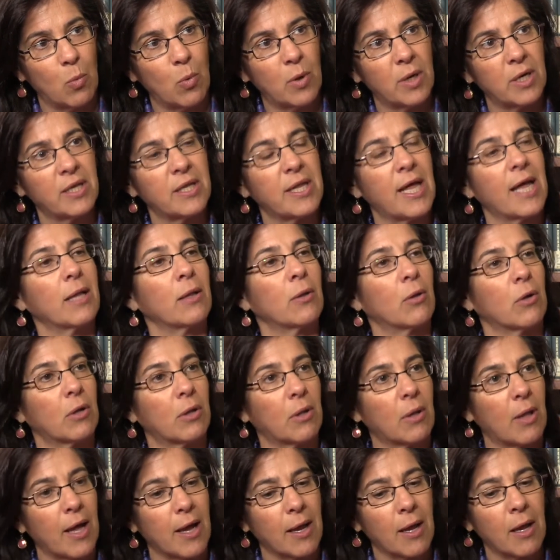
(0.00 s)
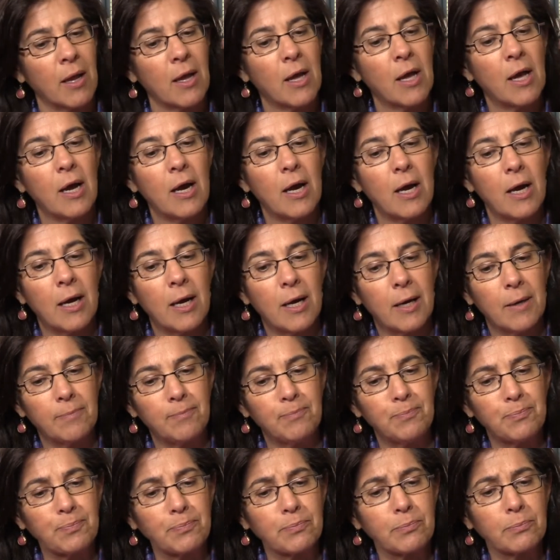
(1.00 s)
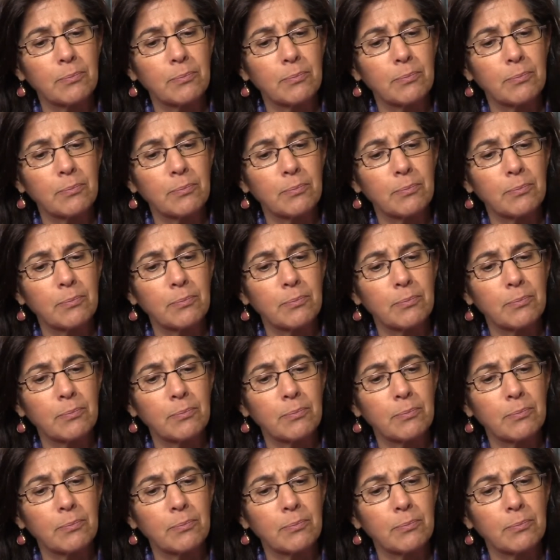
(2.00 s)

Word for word: What did that look like? Um,